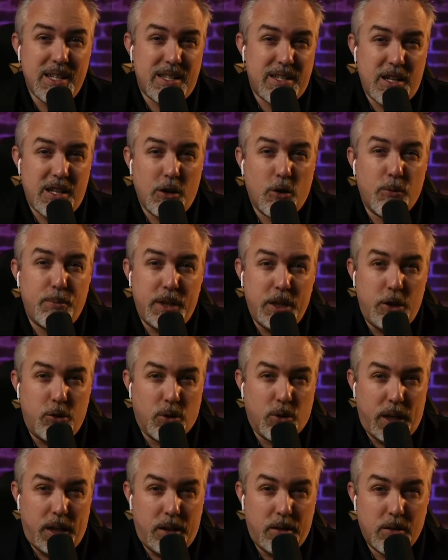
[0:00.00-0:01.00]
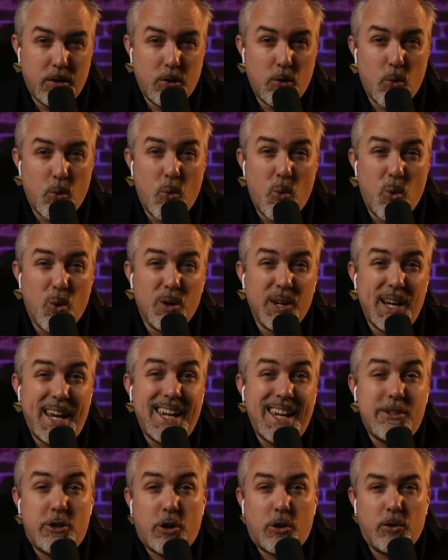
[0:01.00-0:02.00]
TLP green, or
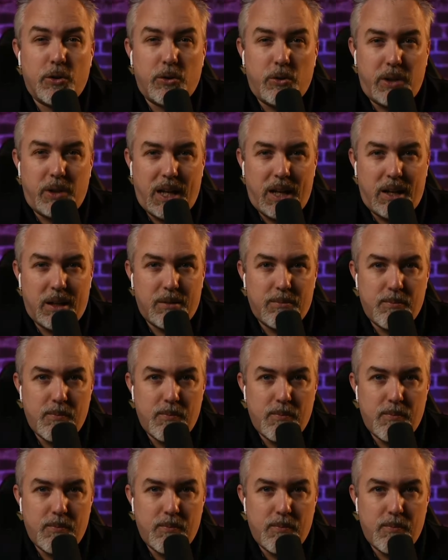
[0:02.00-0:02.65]
internal data.